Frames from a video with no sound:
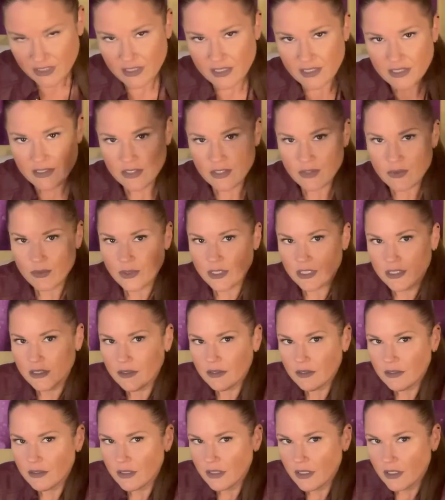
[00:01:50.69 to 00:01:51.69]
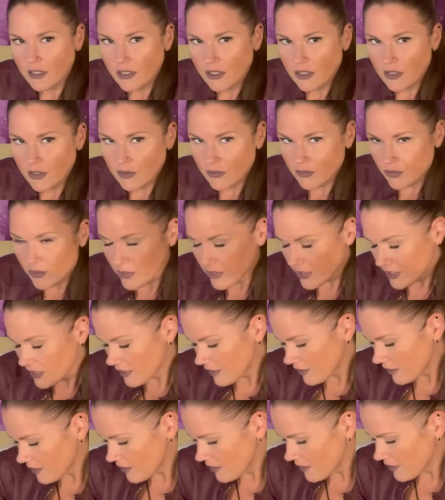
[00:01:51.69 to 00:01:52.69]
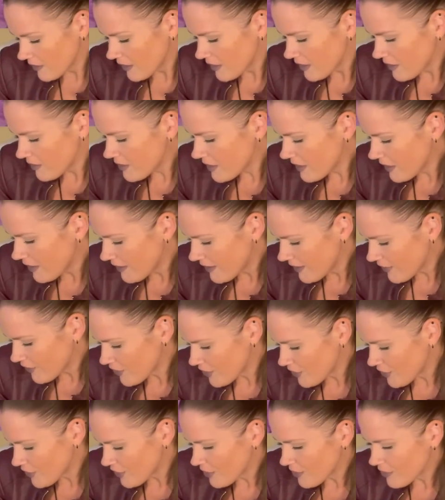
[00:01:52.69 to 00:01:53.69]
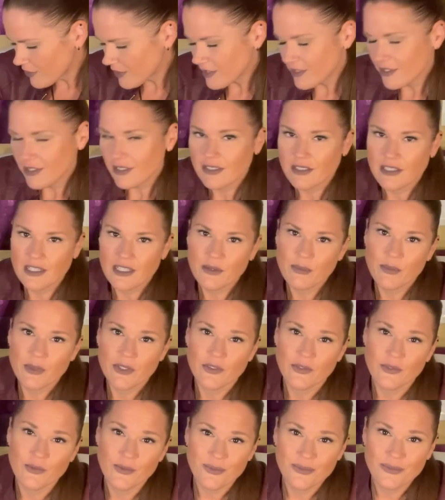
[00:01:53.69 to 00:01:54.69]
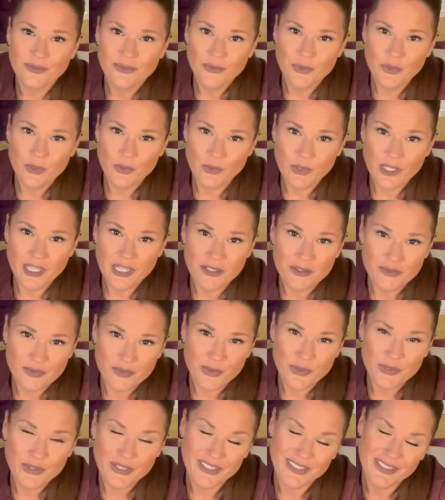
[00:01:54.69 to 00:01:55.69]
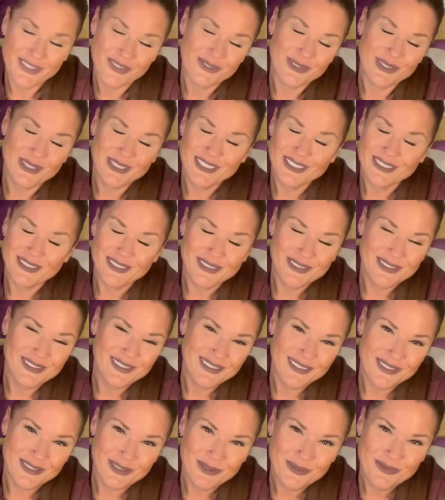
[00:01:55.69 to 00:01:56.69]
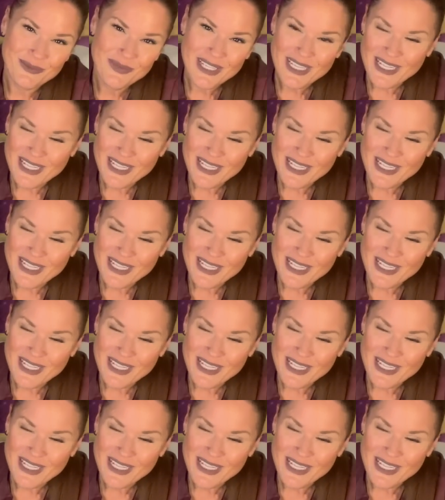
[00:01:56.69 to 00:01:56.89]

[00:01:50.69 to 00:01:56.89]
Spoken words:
That's sweet. 14. Now, that caring connections here, this is anyone whom you care for that you are connected to.